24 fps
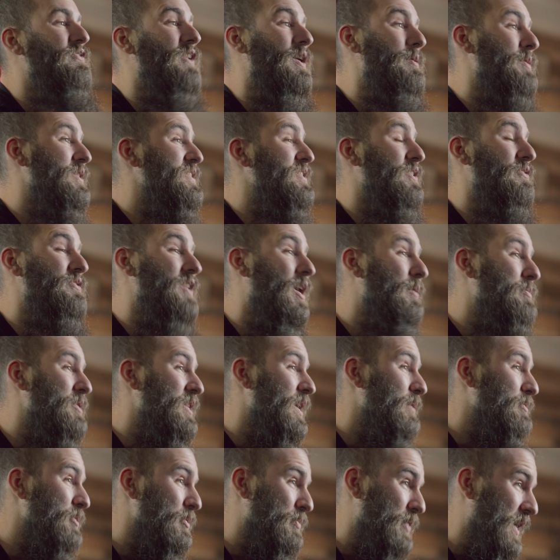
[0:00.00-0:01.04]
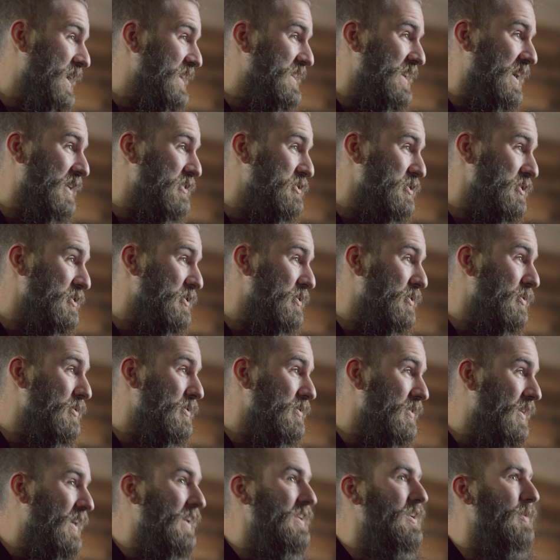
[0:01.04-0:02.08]
found myself not being able to pay attention or
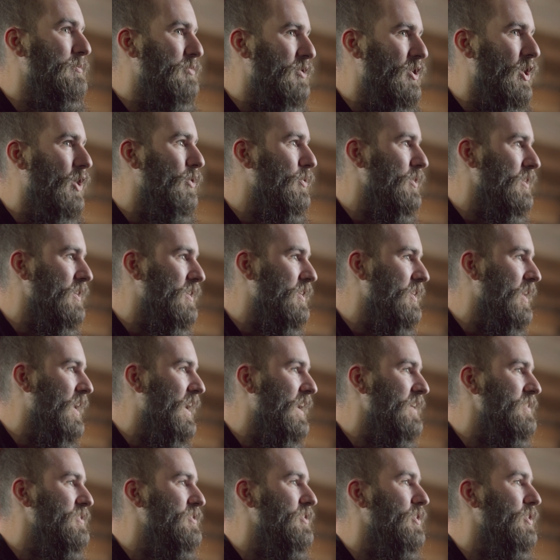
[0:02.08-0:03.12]
end up going to class.